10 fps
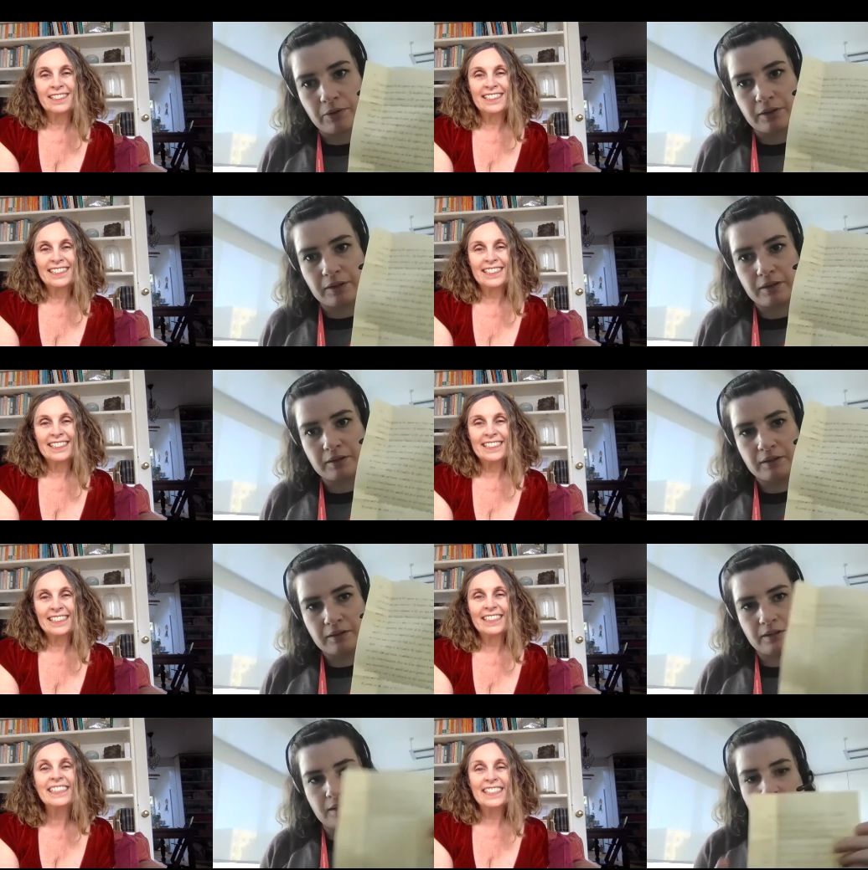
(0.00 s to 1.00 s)
Speaker 1: the book
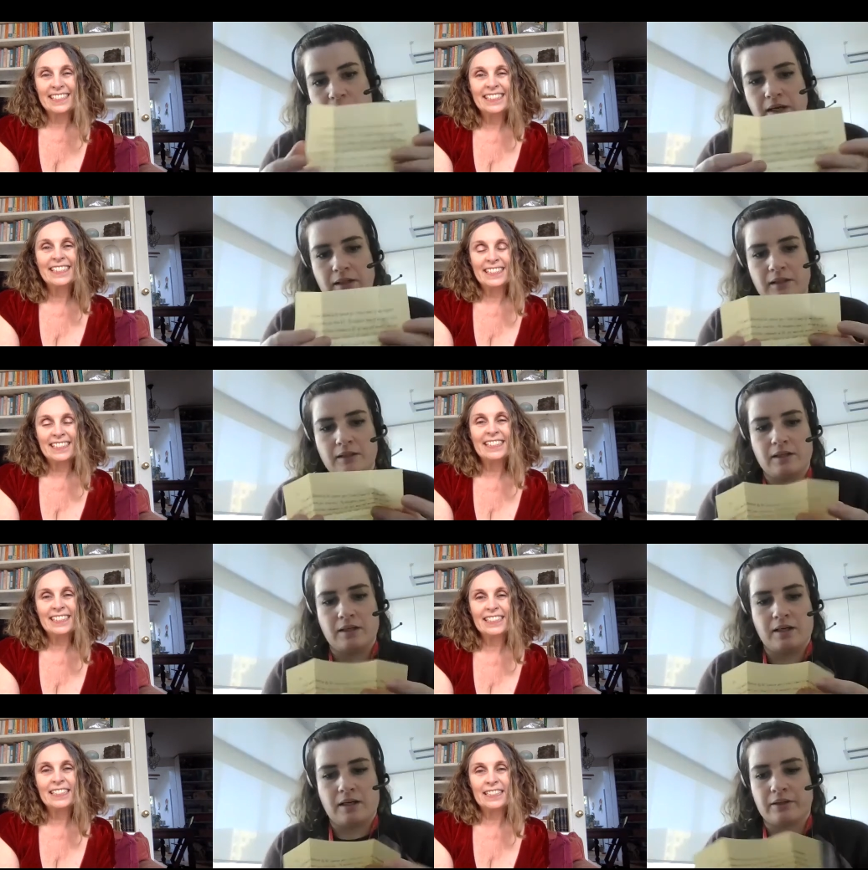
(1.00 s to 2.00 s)
as well
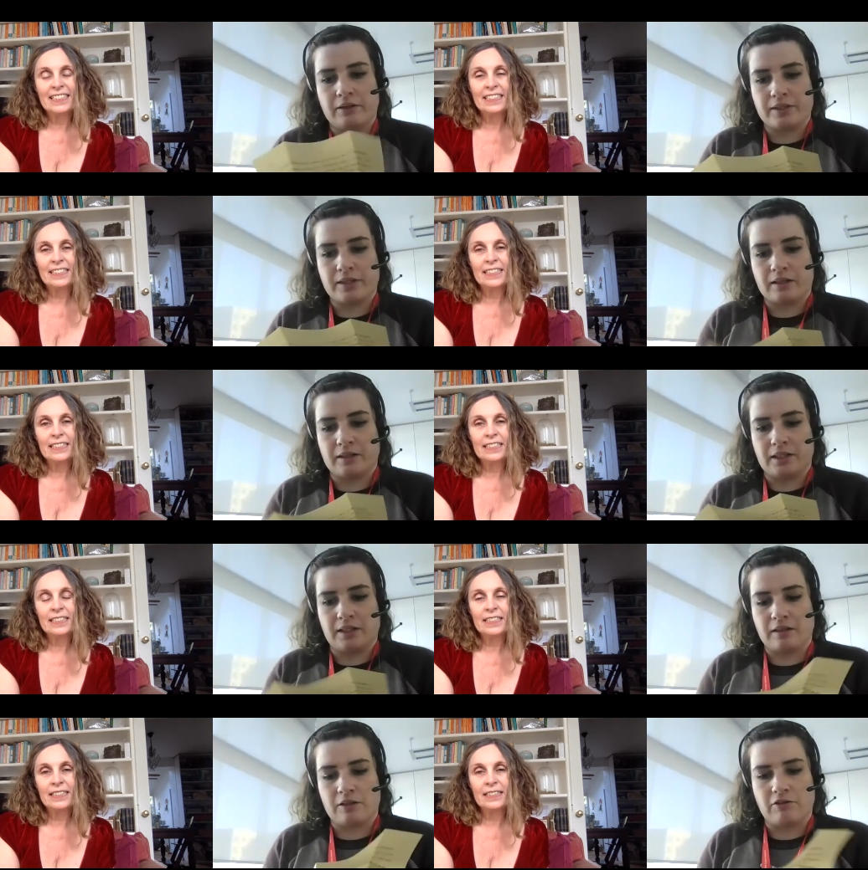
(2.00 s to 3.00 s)
and there's that
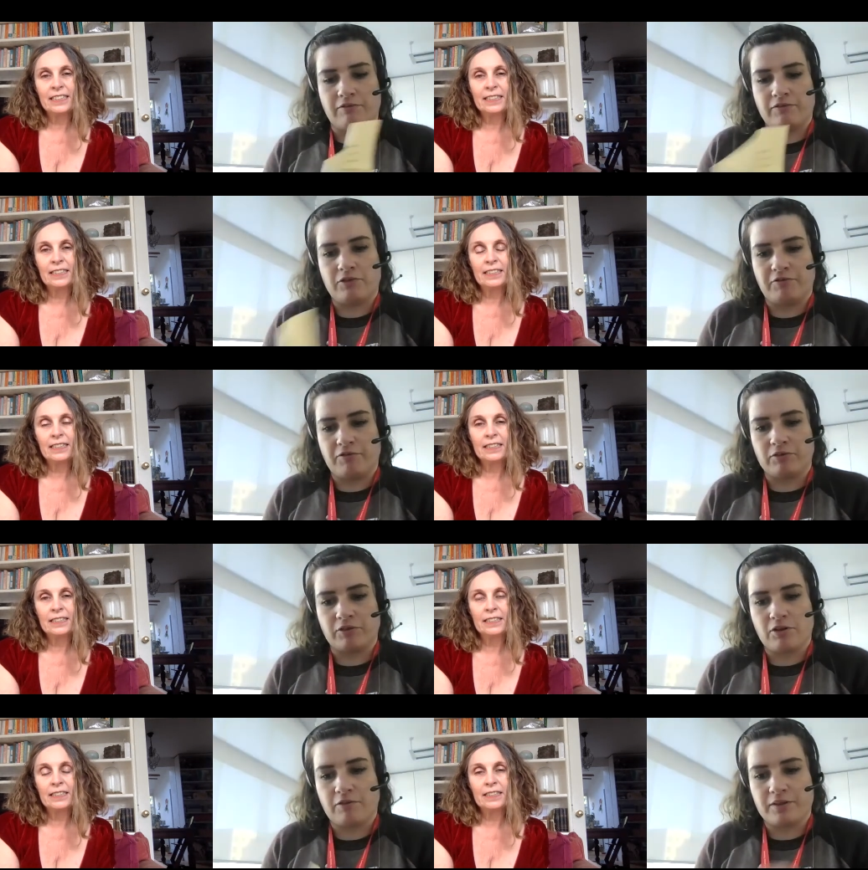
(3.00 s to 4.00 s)
idea that you've you've
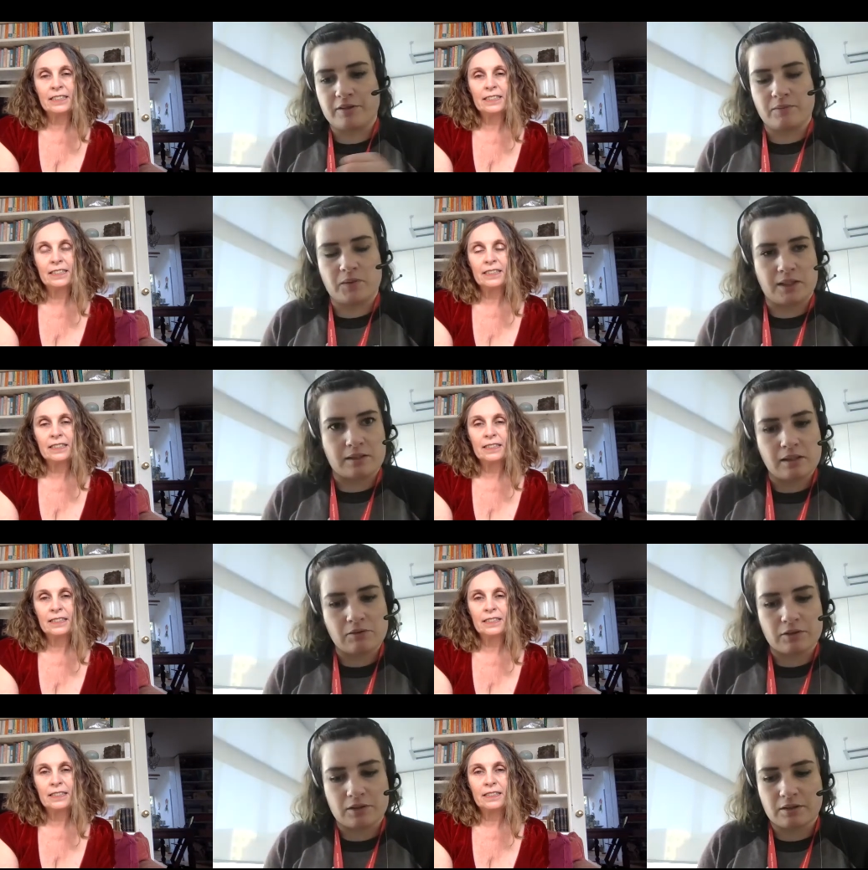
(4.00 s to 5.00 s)
uncovered something
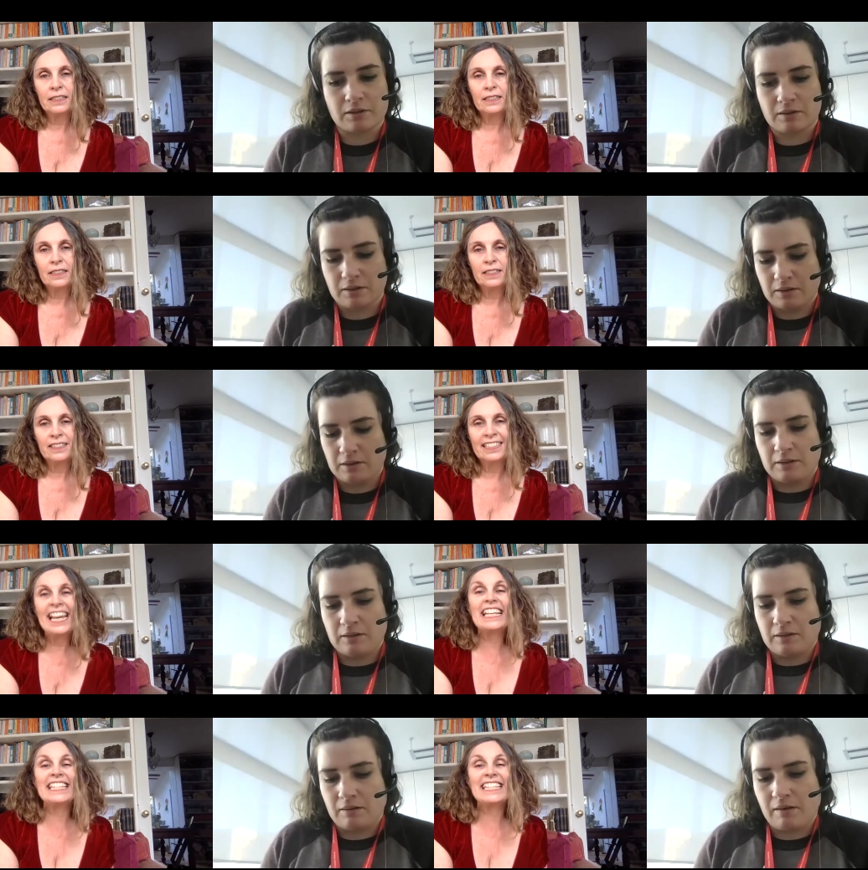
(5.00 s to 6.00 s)
secret
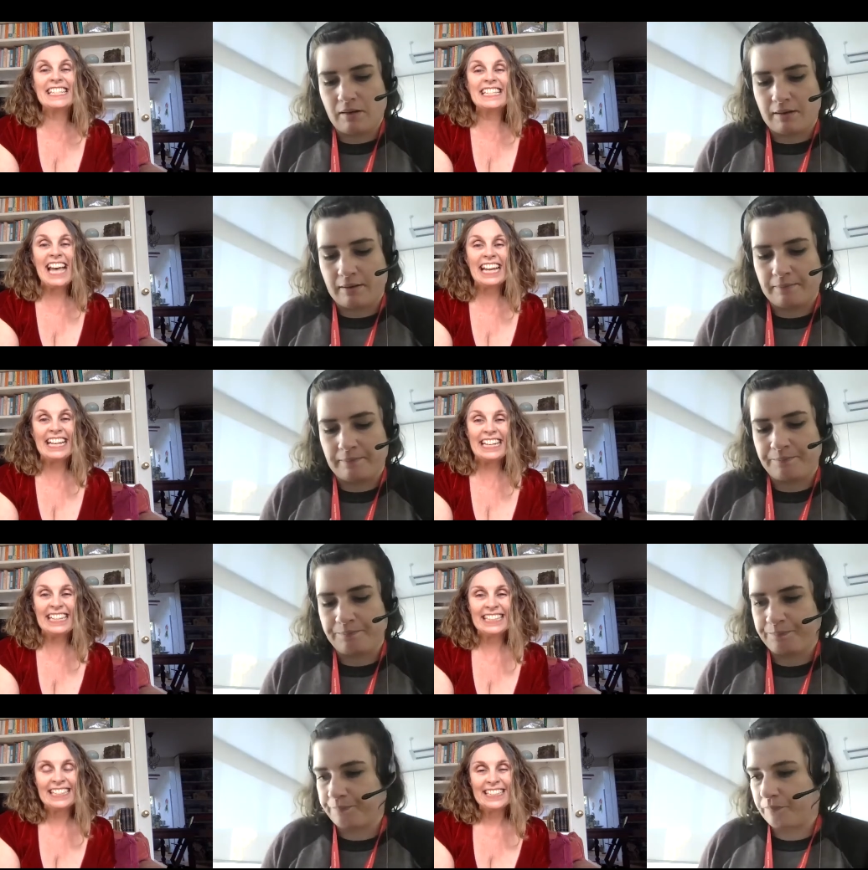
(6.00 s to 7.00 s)
Speaker 2: yes exactly
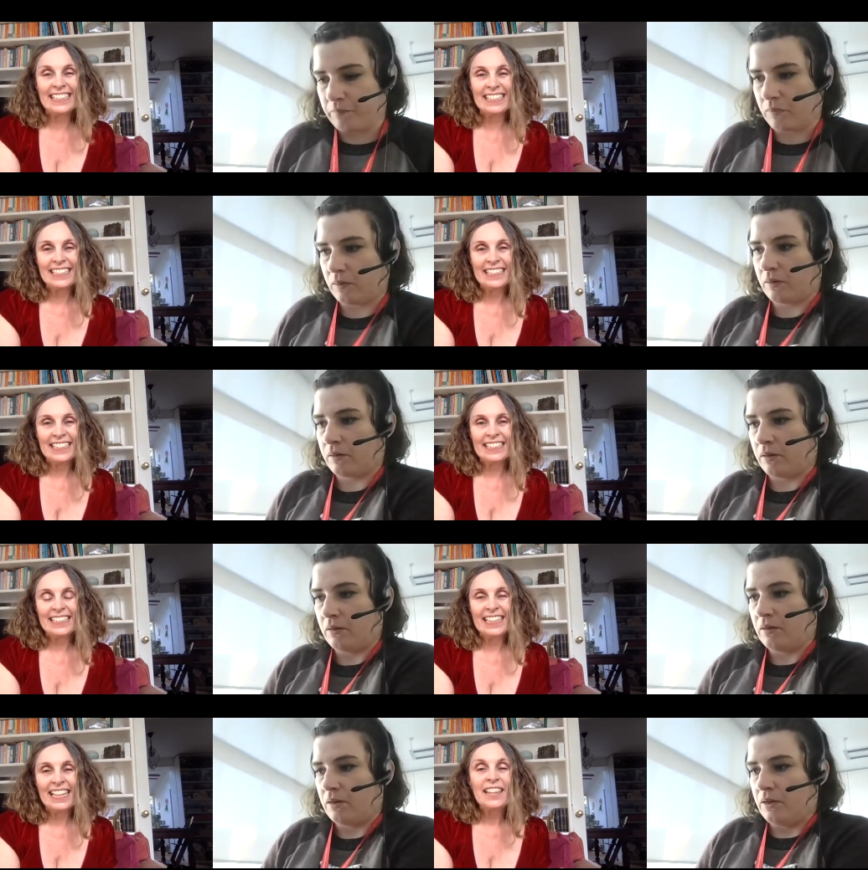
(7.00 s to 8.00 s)

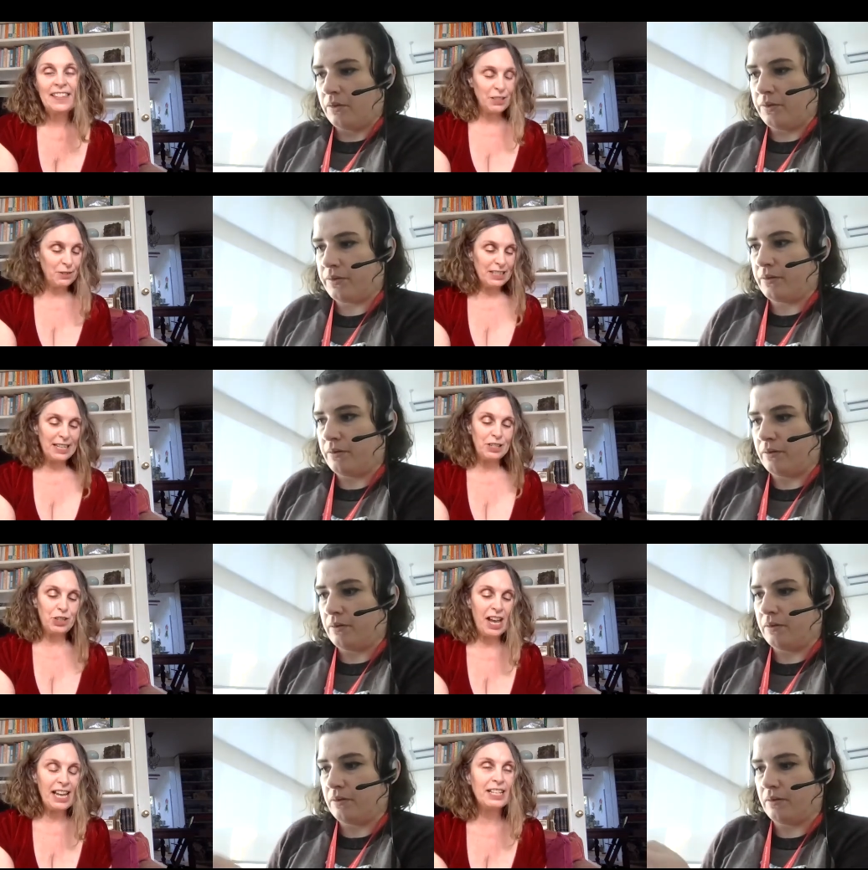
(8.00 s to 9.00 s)
that's what I'm
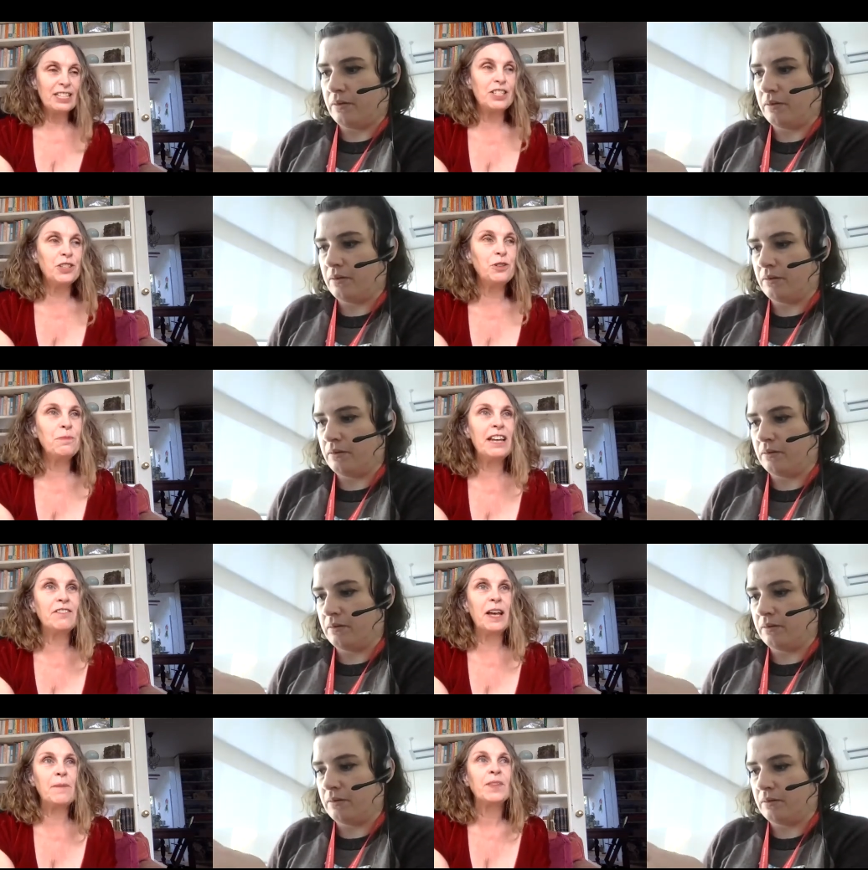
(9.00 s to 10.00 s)
trying to do, Maeve.
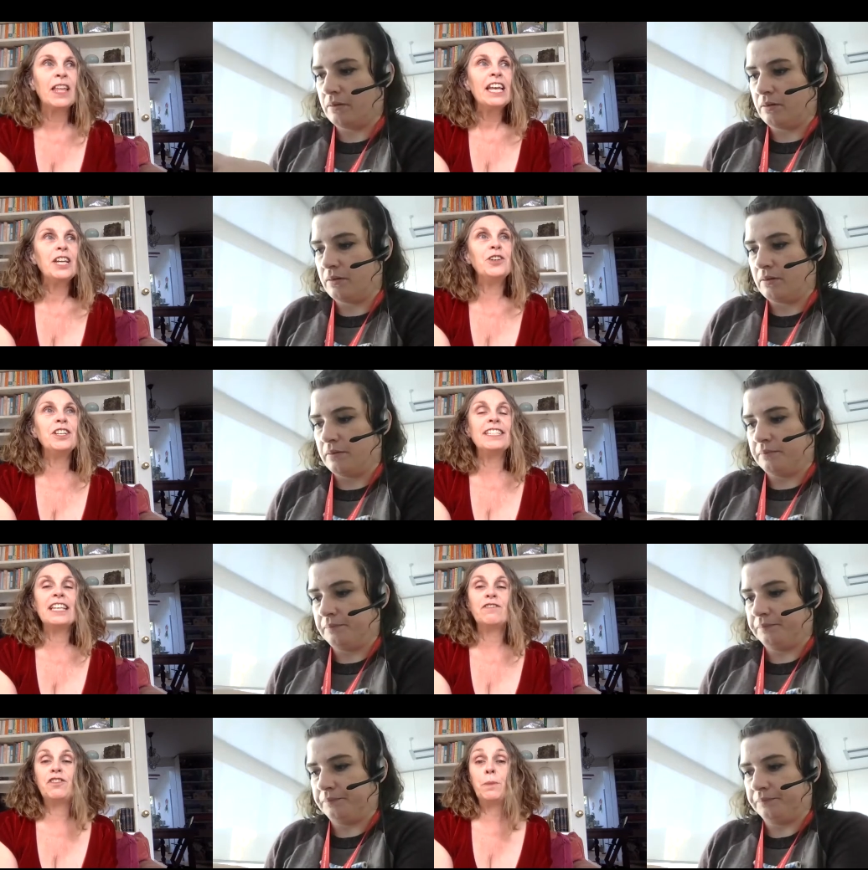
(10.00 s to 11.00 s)
you know
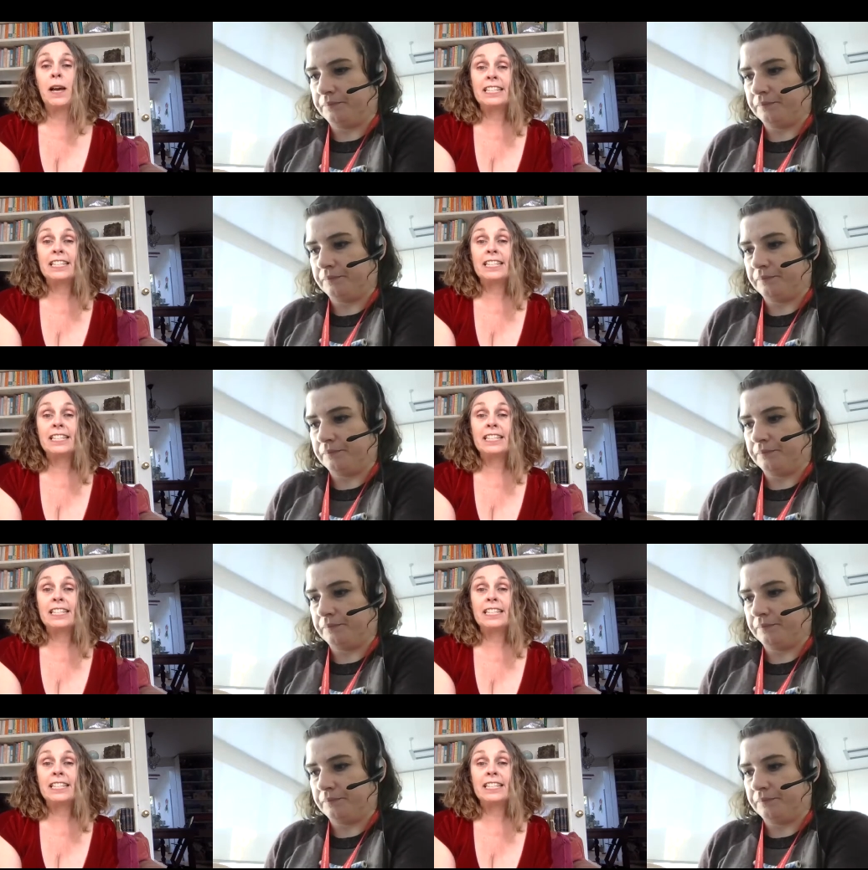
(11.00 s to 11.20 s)
yourself if you buy a